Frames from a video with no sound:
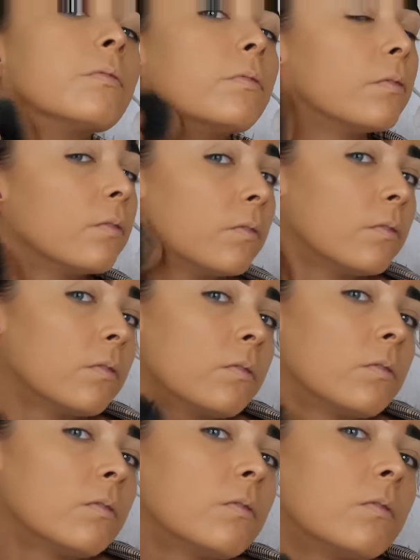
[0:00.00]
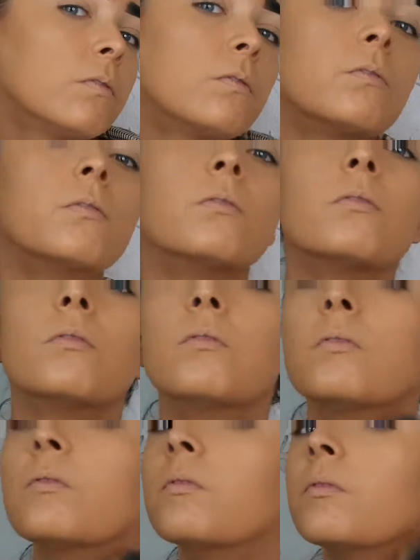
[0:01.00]
the neck in. Every single piece
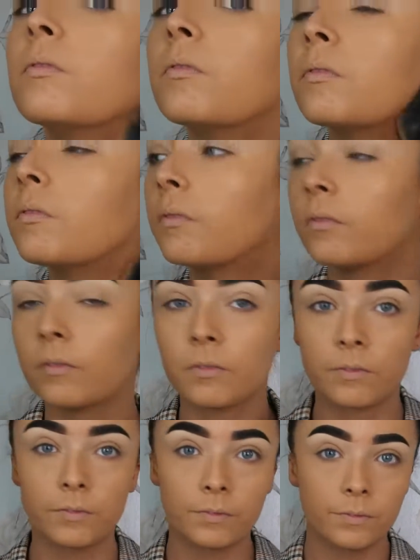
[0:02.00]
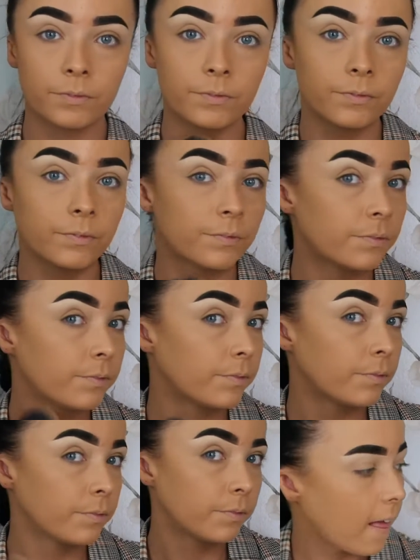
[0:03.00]
of clothing that woman owns, where the collar bit
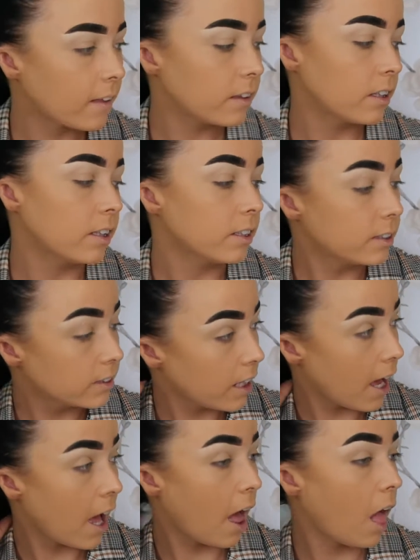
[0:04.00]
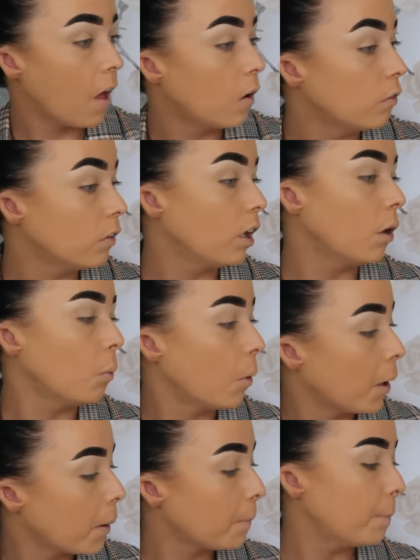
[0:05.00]
is, yeah, it's brown.
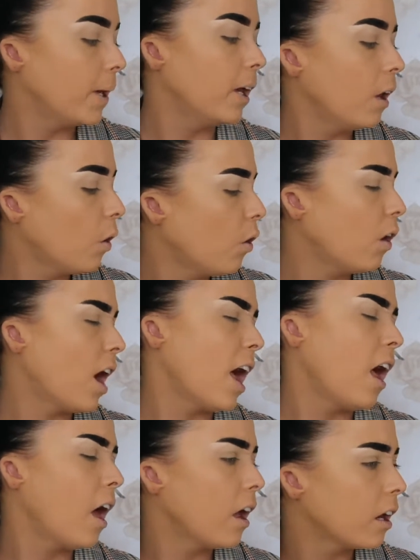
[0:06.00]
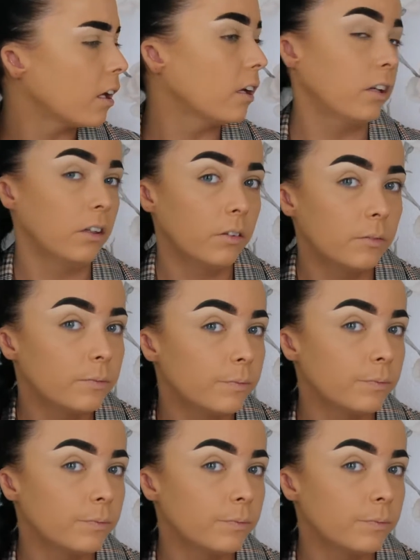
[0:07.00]
If it's a white t-shirt, it's now brown.